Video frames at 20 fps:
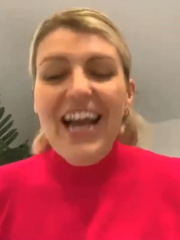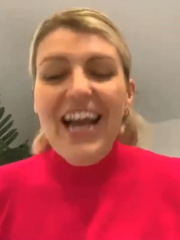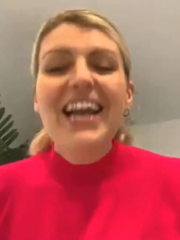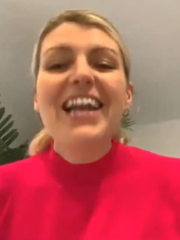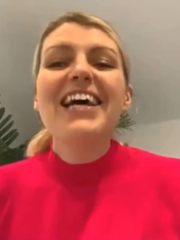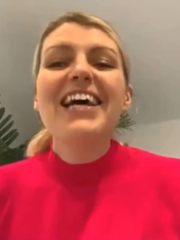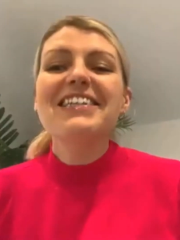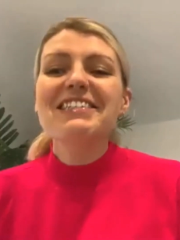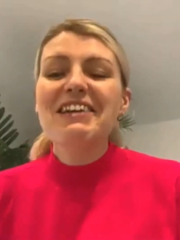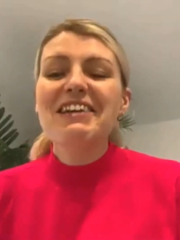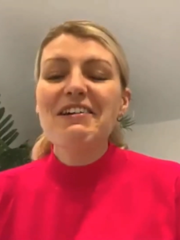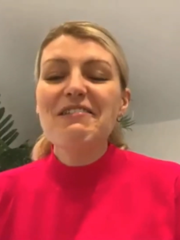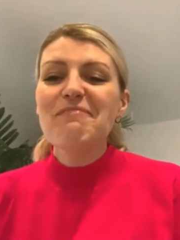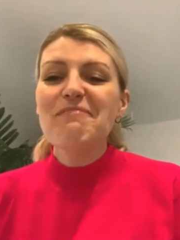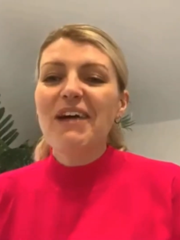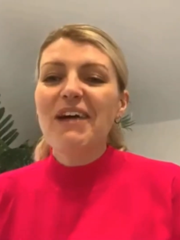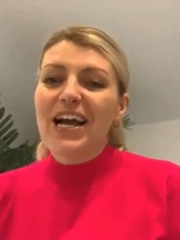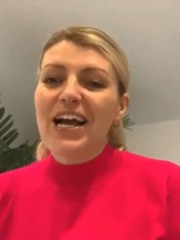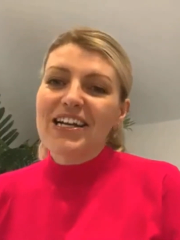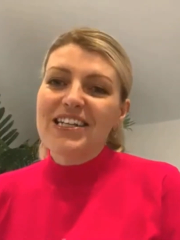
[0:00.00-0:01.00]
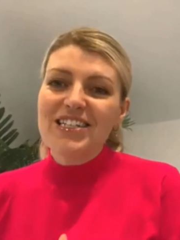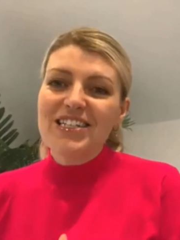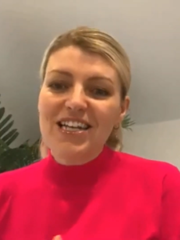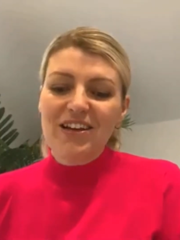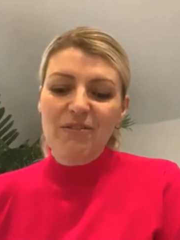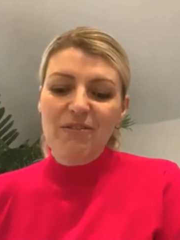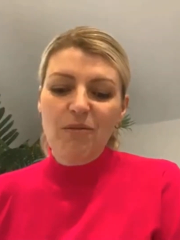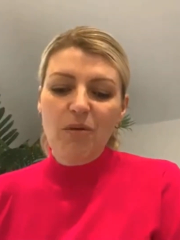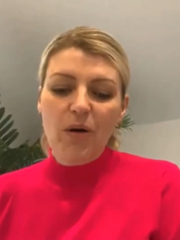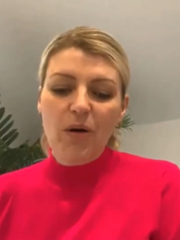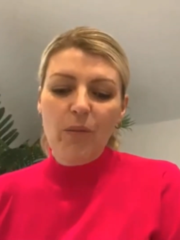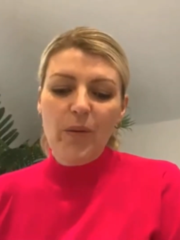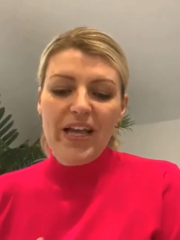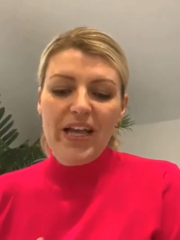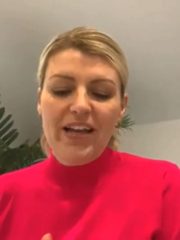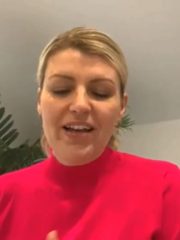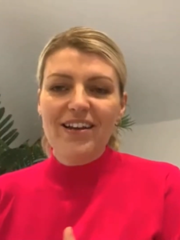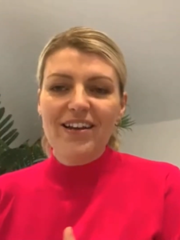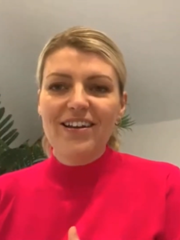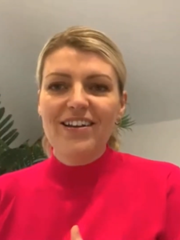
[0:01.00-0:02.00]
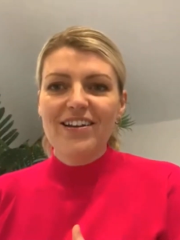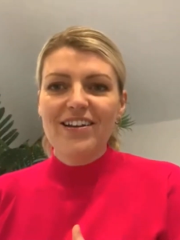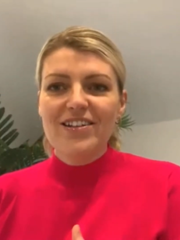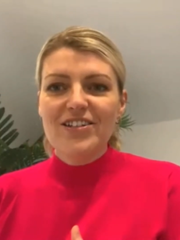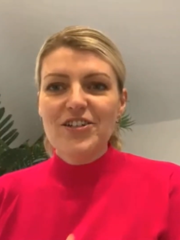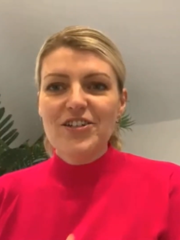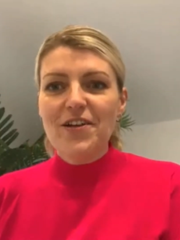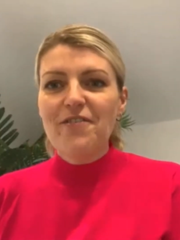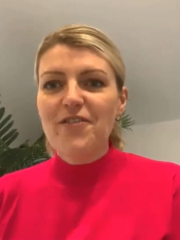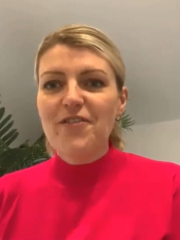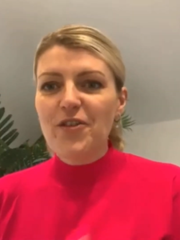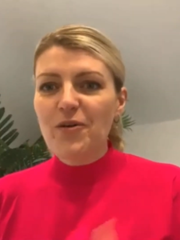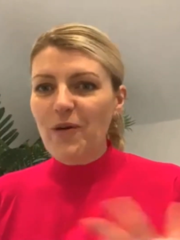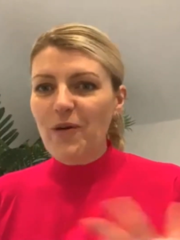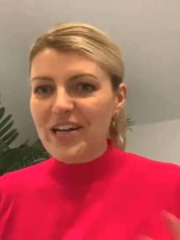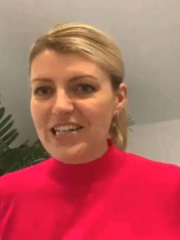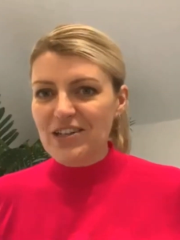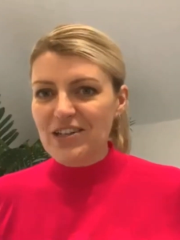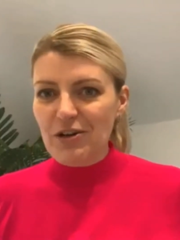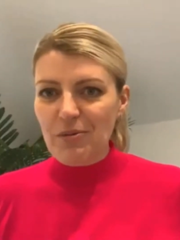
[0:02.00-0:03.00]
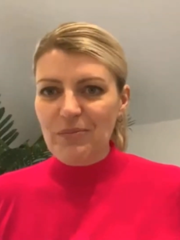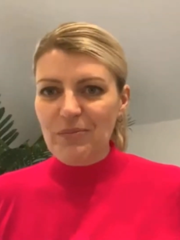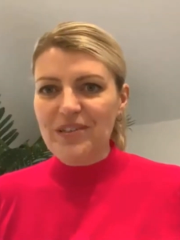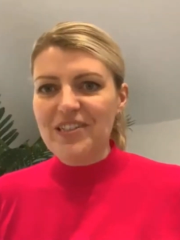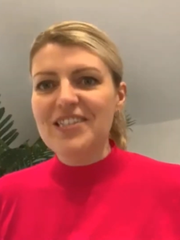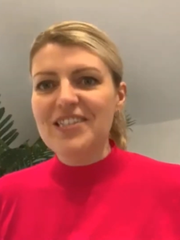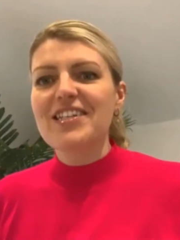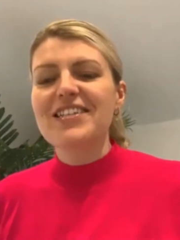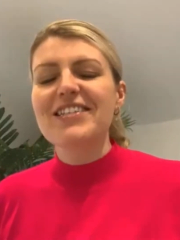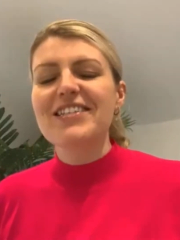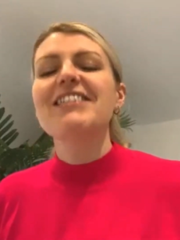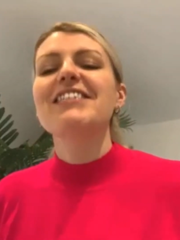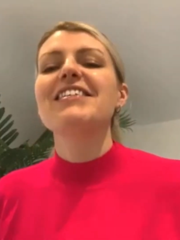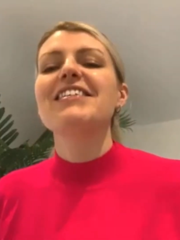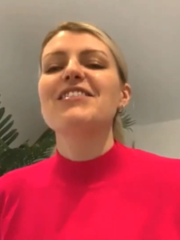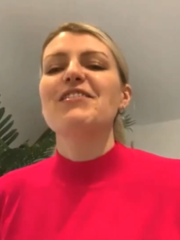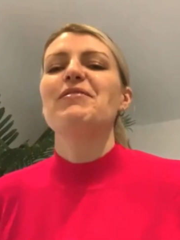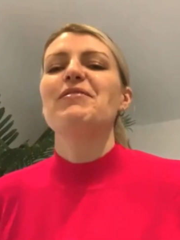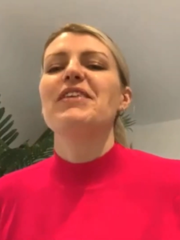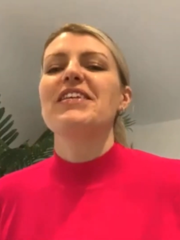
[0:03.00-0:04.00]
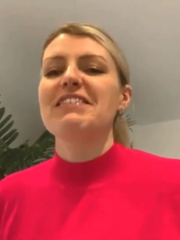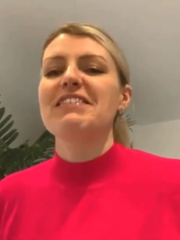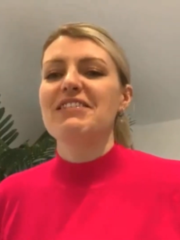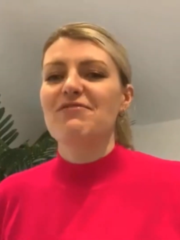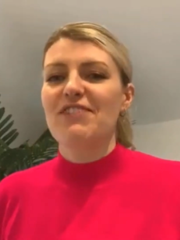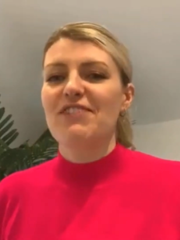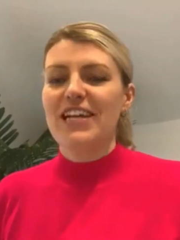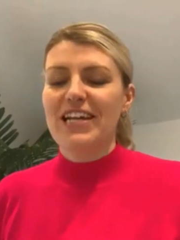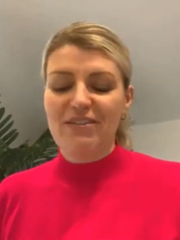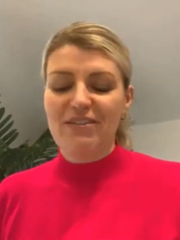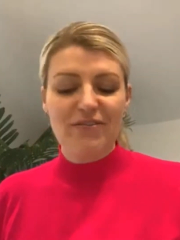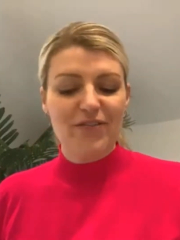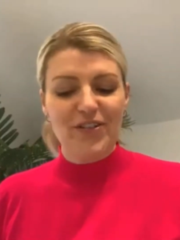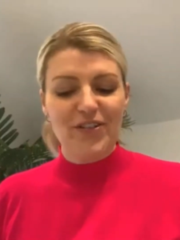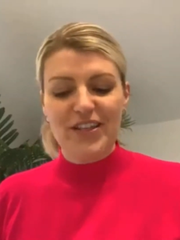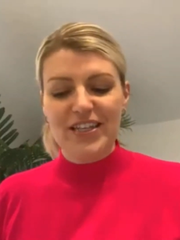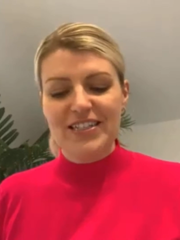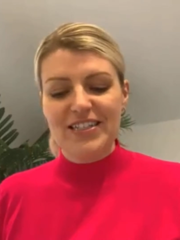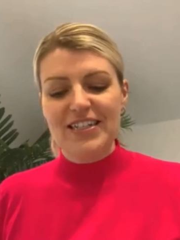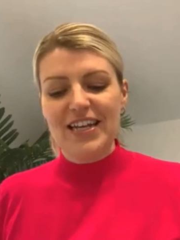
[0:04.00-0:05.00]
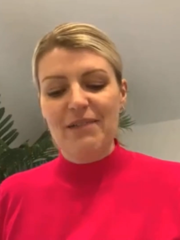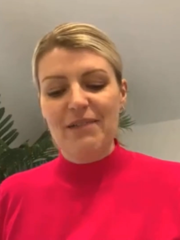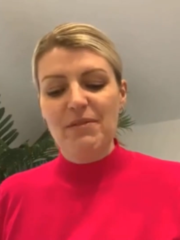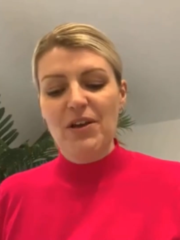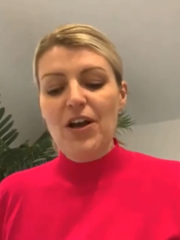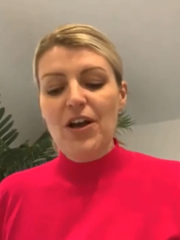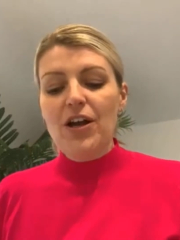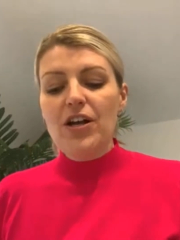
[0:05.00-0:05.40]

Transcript: Let's go back to what we can do for the wedding couples, because this is who this is really for this time.